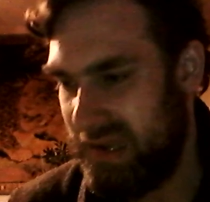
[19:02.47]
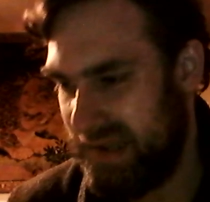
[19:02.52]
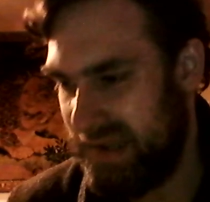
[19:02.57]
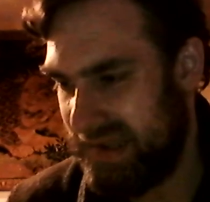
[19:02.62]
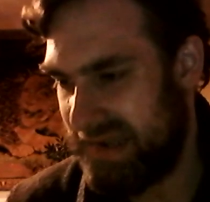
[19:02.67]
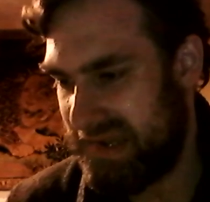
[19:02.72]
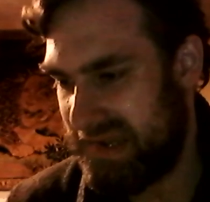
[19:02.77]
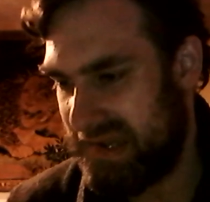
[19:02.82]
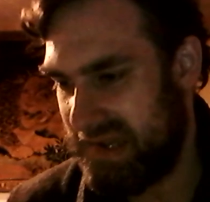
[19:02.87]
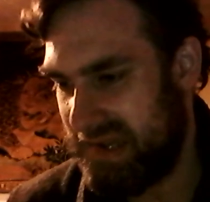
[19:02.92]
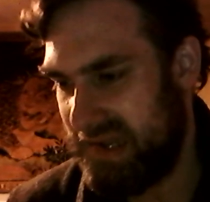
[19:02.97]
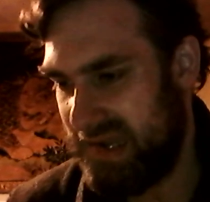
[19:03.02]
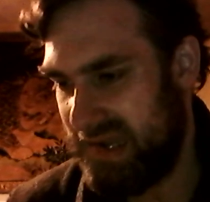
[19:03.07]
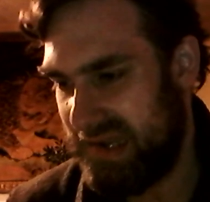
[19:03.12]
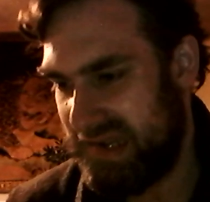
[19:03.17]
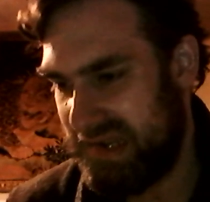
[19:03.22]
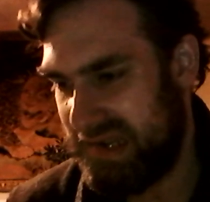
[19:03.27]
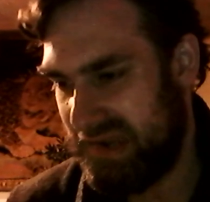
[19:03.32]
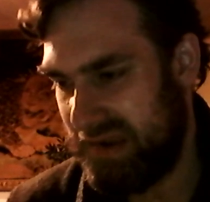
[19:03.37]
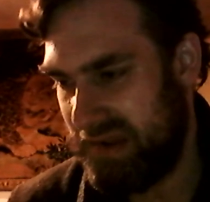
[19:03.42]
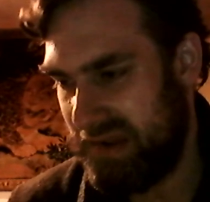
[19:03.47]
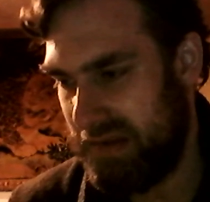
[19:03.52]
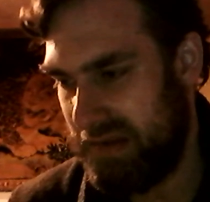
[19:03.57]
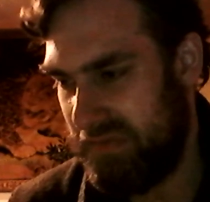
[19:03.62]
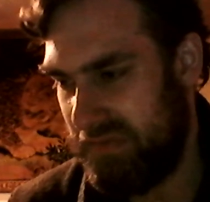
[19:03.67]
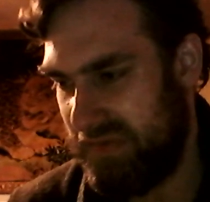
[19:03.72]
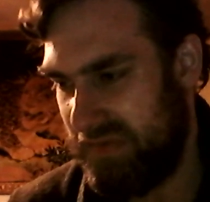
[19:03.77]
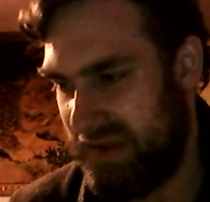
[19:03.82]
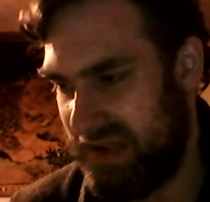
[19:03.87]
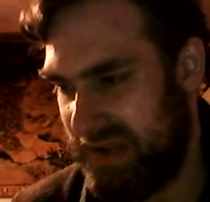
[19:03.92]
that's like the
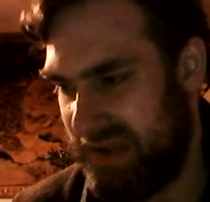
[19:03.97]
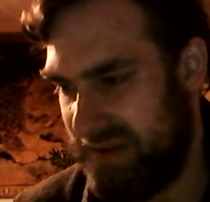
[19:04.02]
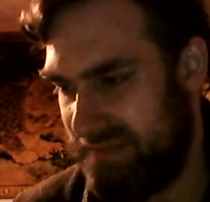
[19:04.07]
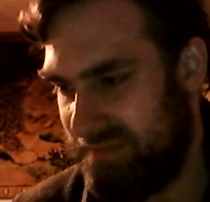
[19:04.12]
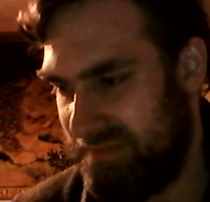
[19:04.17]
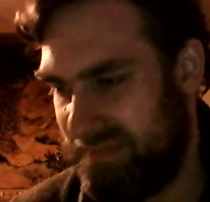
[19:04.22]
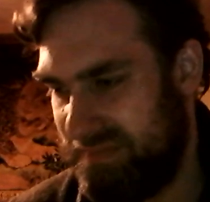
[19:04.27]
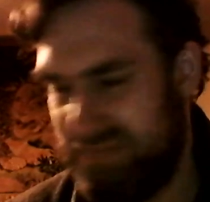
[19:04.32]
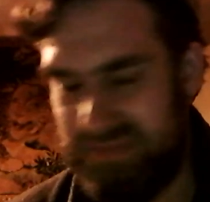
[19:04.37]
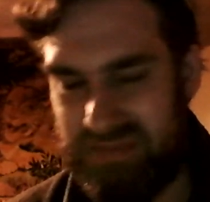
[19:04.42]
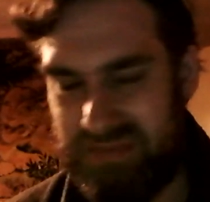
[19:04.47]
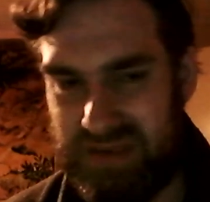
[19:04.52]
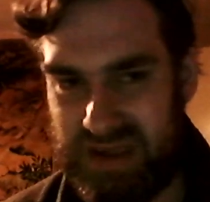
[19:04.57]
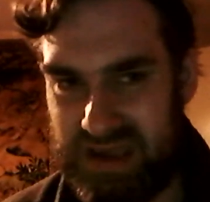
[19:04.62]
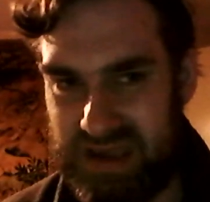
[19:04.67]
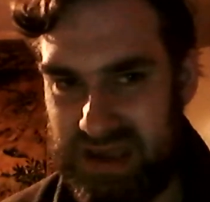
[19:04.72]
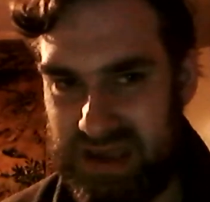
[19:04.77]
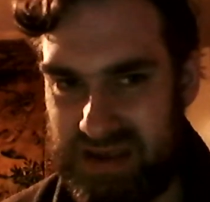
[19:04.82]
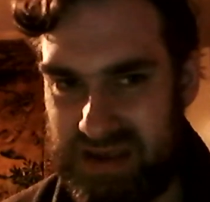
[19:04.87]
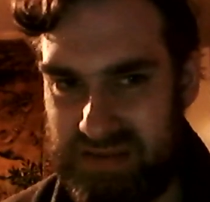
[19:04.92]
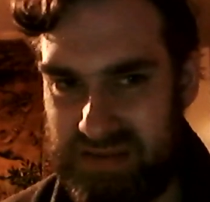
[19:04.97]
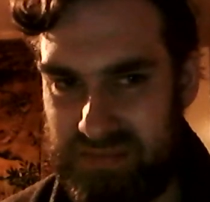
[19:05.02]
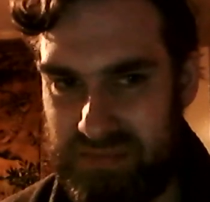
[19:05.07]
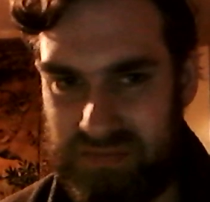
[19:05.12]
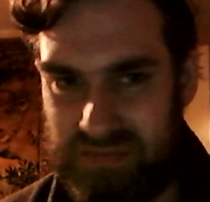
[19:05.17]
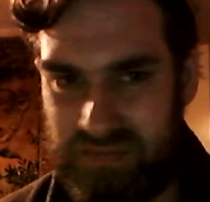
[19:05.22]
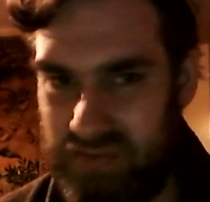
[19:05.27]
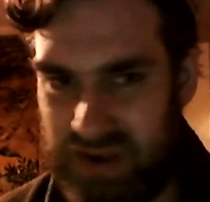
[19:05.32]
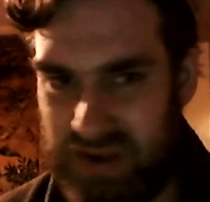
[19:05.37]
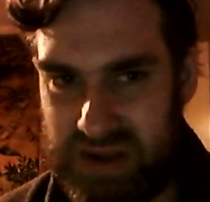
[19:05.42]
theme
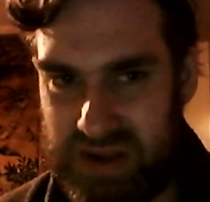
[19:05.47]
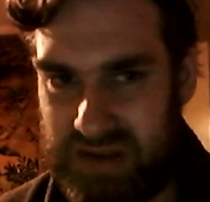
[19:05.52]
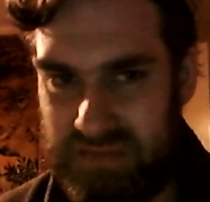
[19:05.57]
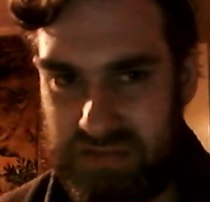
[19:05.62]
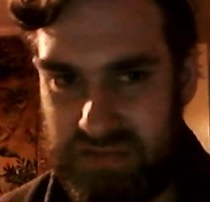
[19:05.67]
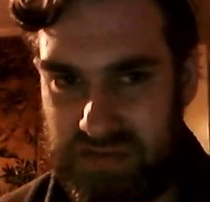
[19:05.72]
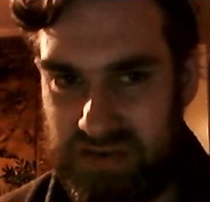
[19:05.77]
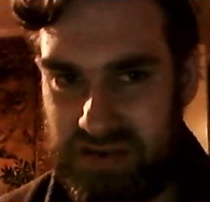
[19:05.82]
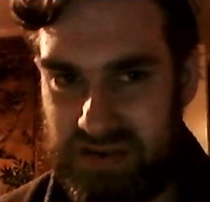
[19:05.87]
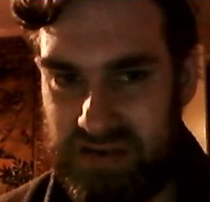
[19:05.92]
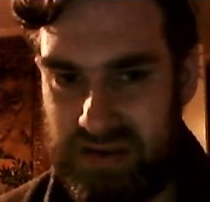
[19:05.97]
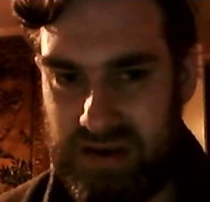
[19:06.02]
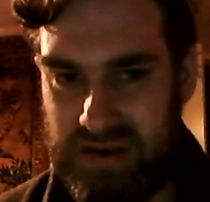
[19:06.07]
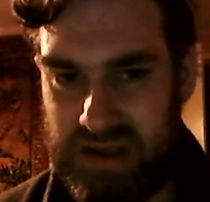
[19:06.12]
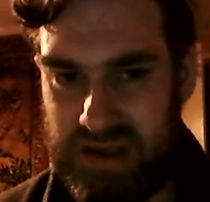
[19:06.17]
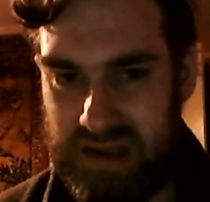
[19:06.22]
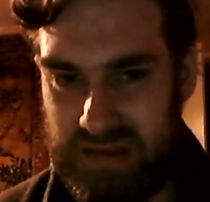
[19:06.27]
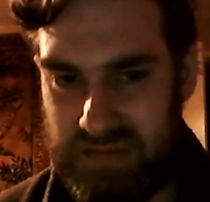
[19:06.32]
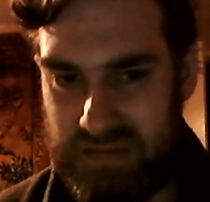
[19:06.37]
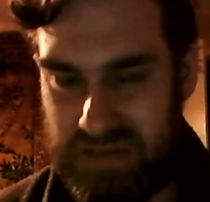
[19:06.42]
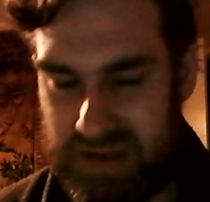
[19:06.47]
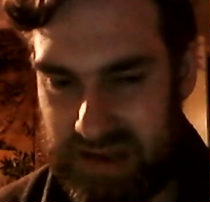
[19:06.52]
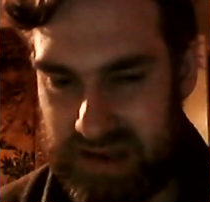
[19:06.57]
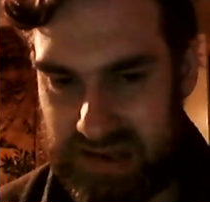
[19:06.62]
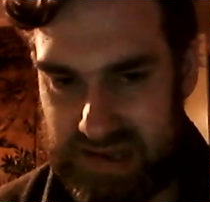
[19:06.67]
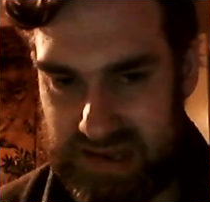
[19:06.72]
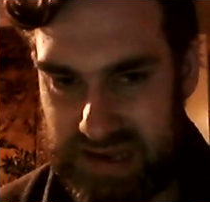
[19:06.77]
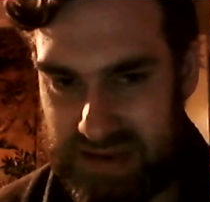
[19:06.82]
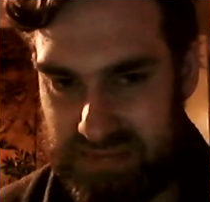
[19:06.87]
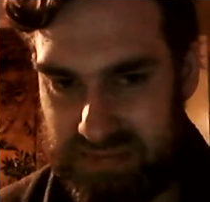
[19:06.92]
running through like the
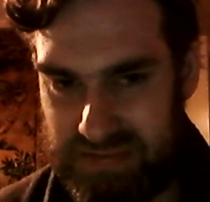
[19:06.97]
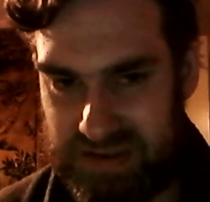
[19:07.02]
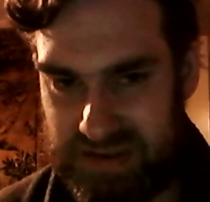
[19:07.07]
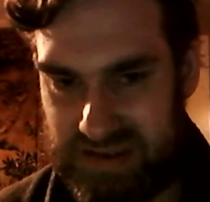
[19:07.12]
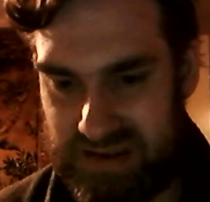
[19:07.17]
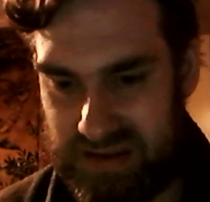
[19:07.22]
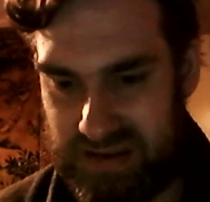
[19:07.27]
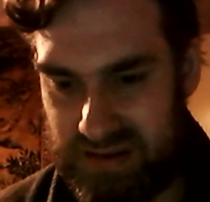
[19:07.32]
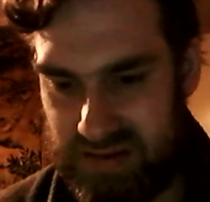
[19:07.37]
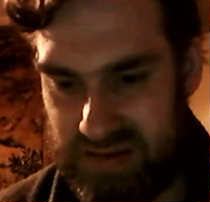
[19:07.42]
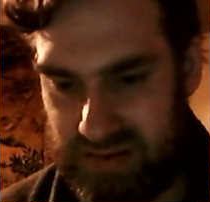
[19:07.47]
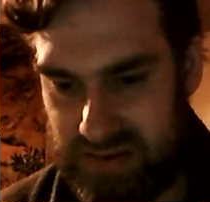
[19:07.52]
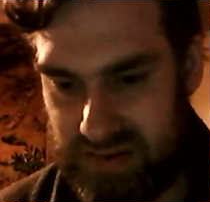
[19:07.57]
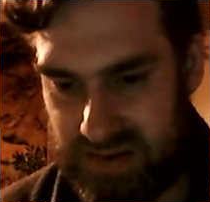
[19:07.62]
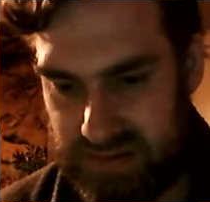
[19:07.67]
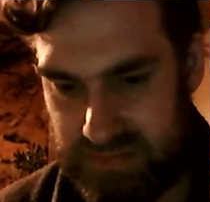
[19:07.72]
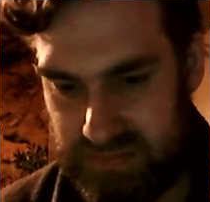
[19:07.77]
first episode.